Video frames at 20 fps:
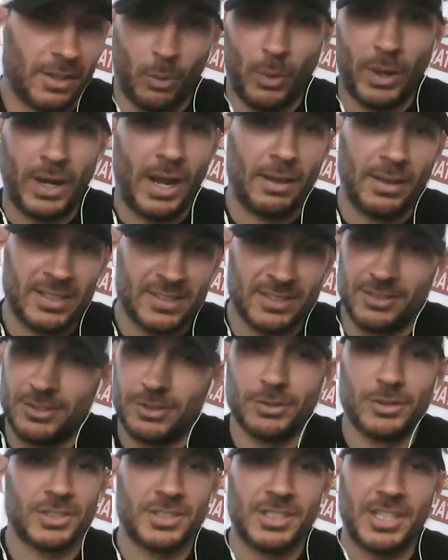The one I listened
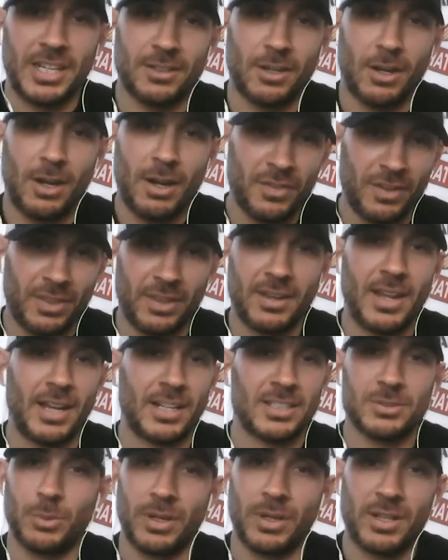to just kicked off, and the
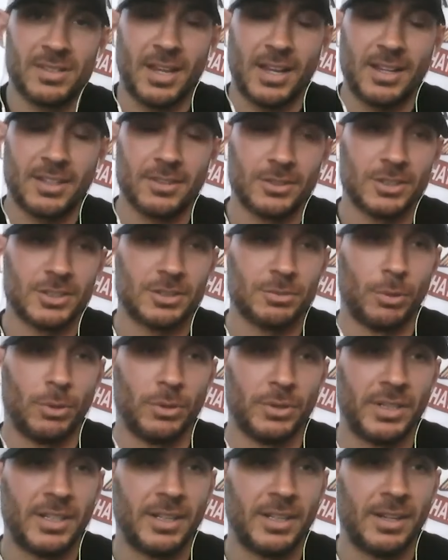next one in cycle just
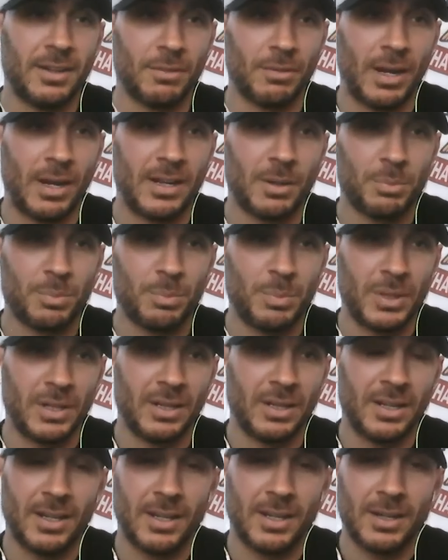rolled in, and it ended up
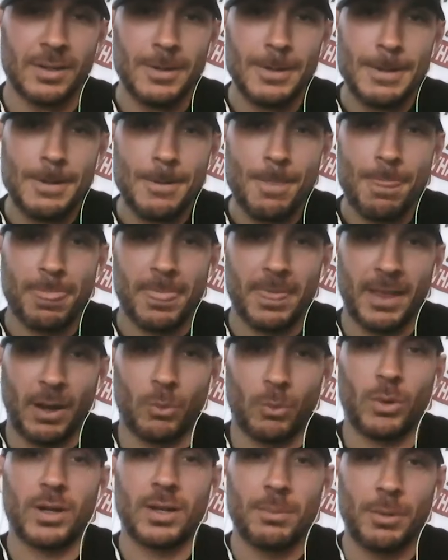being
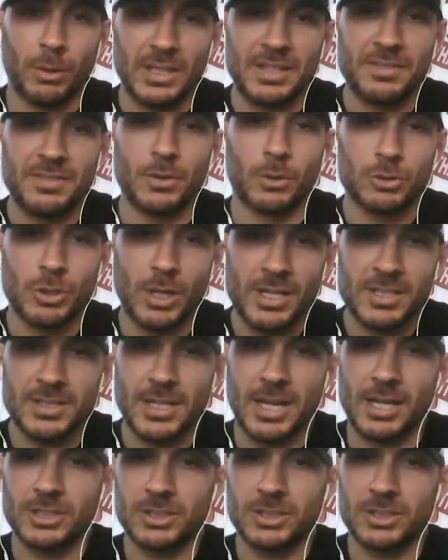that one about Leave No Trace,